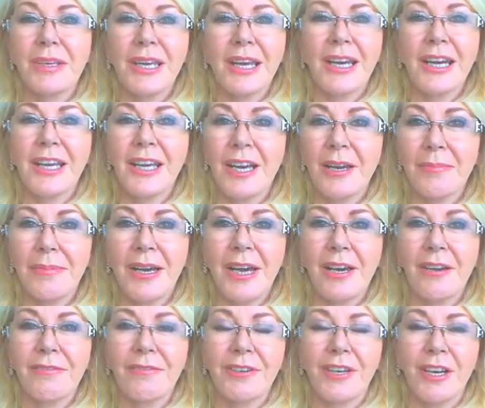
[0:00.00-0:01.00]
getting up
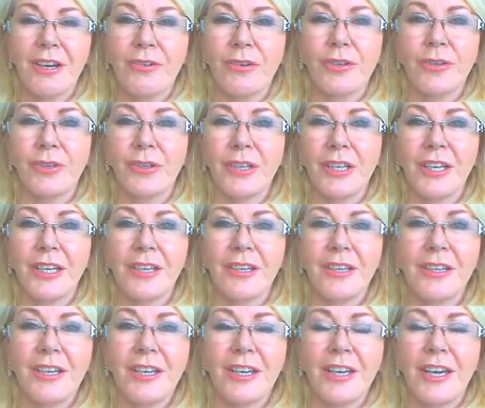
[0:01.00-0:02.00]
half an hour
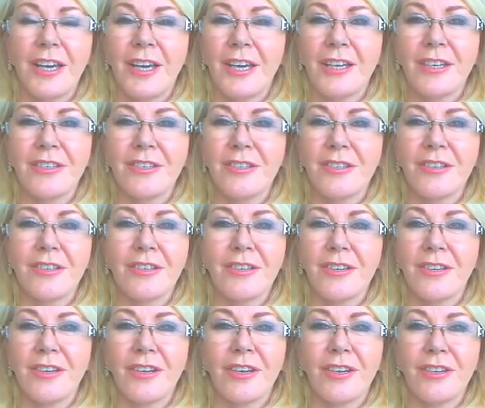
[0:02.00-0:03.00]
earlier and
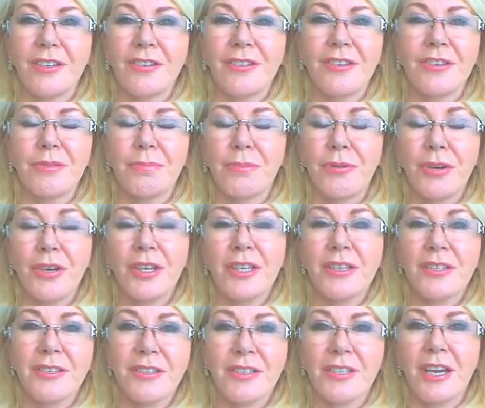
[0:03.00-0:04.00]
just
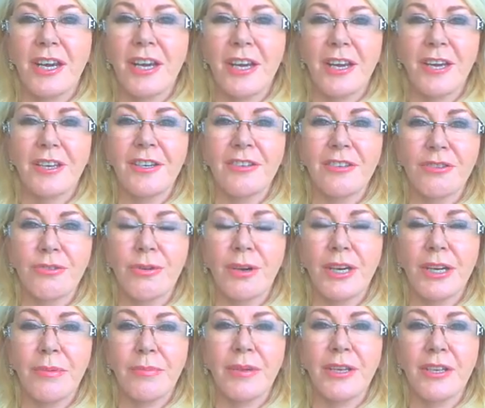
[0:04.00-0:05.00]
putting aside
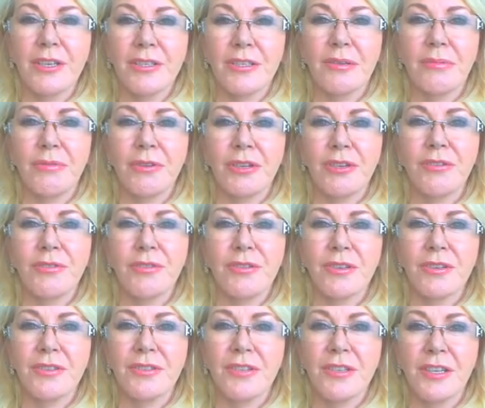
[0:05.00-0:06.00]
20 minutes where you
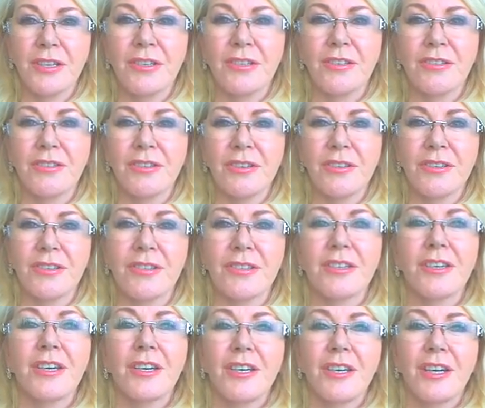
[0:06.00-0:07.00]
can sit and just
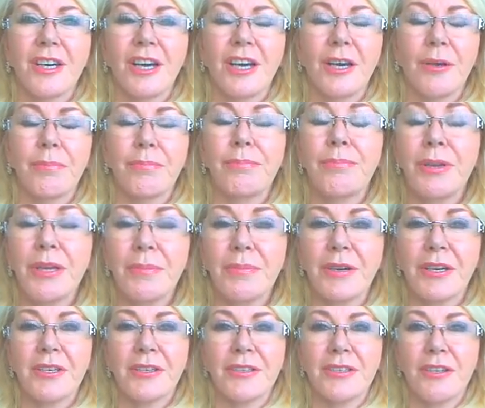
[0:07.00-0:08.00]
be
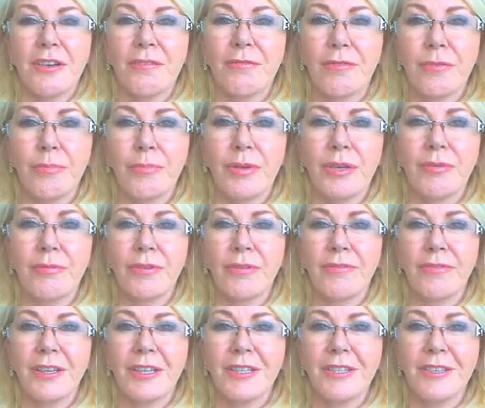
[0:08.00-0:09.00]
by yourself and be
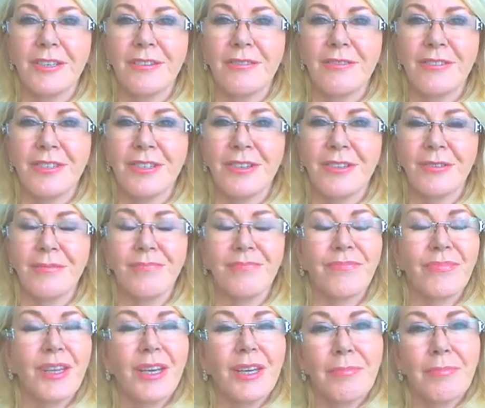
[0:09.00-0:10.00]
reflective. So
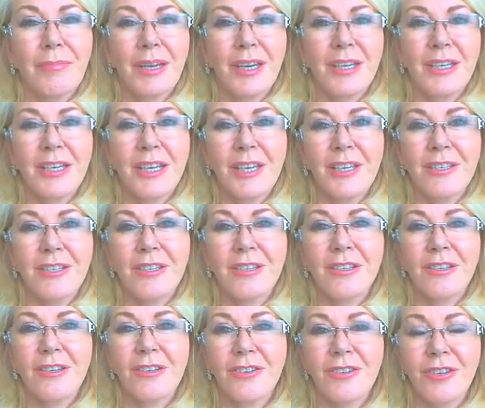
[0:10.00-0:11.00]

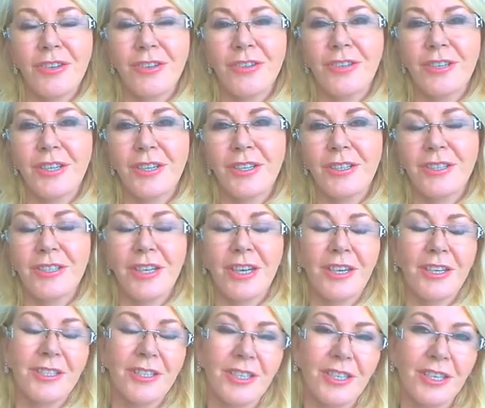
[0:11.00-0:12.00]
meditation, yoga,
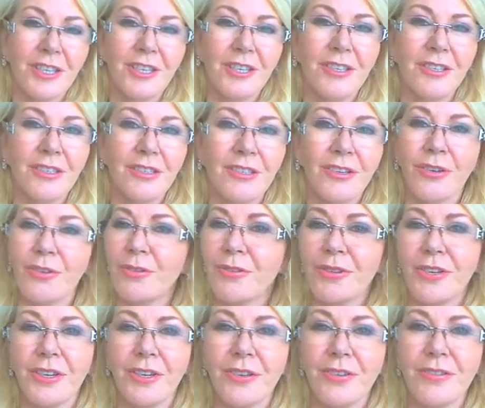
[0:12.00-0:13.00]
tai chi,
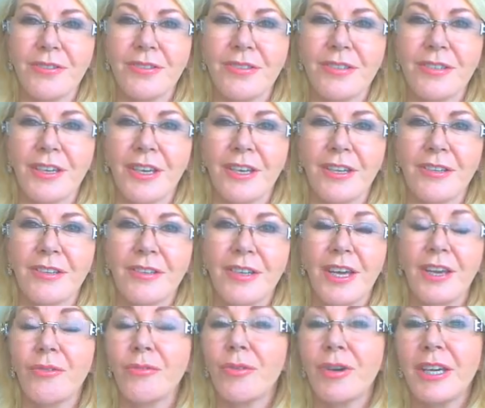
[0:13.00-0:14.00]
all those,
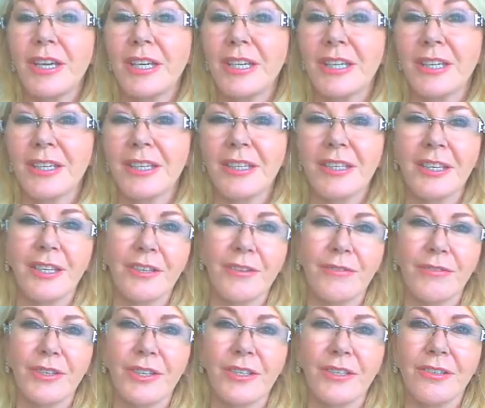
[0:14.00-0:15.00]
and reading
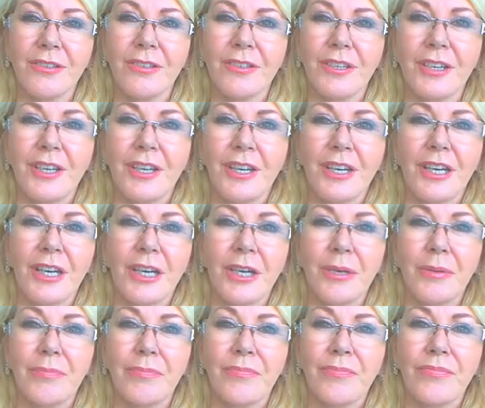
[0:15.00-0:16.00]
even,
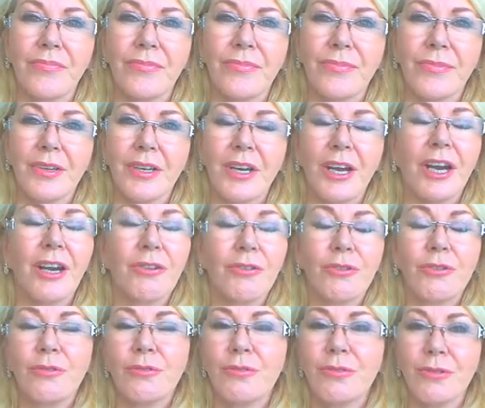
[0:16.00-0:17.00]
are
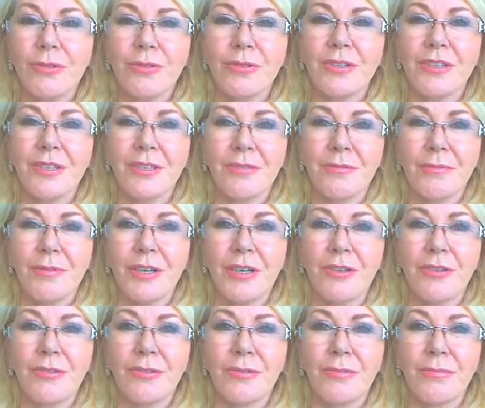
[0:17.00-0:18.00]
all good as
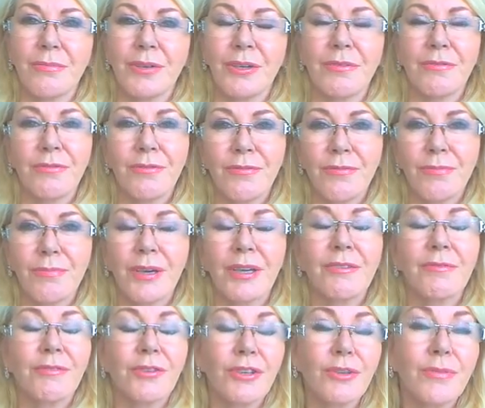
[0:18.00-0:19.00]
well. But
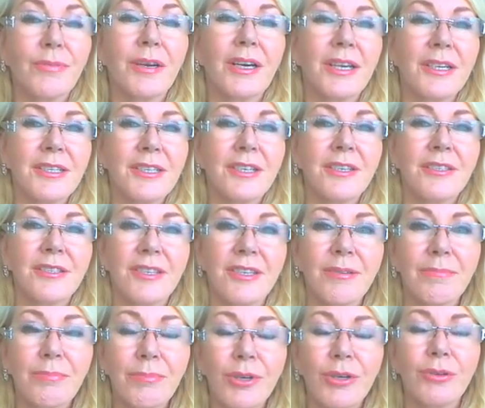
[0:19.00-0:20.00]
for you, Pisces, it's
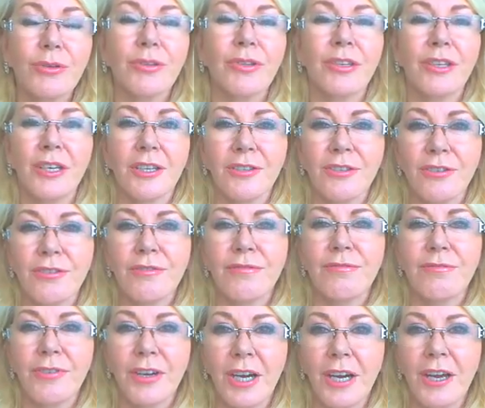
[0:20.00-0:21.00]
important that you
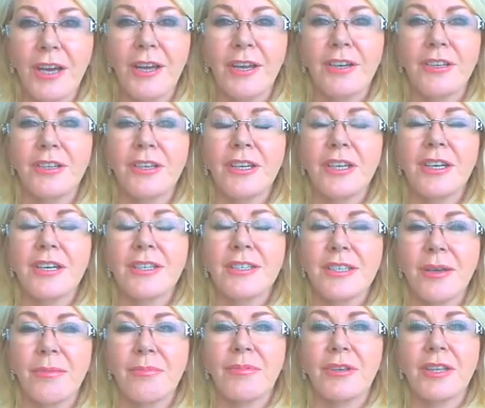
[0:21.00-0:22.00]
find
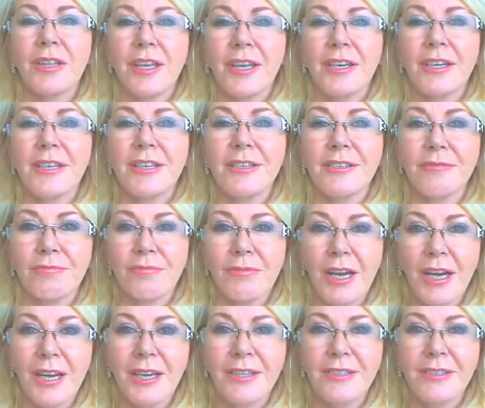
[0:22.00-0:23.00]
something that is
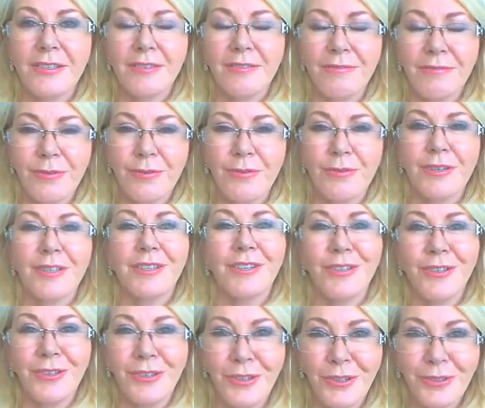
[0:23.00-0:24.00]
right for
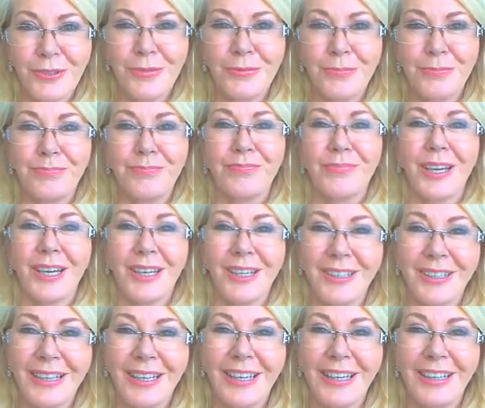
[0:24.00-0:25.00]
you.
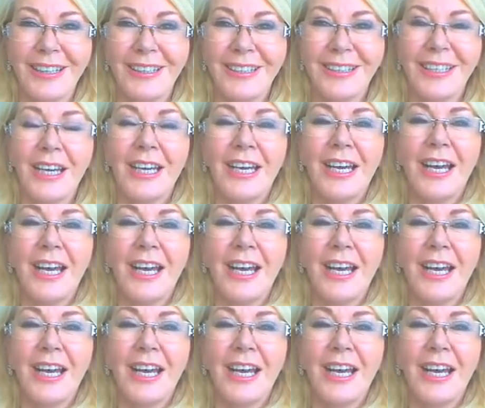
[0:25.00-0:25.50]
Okay?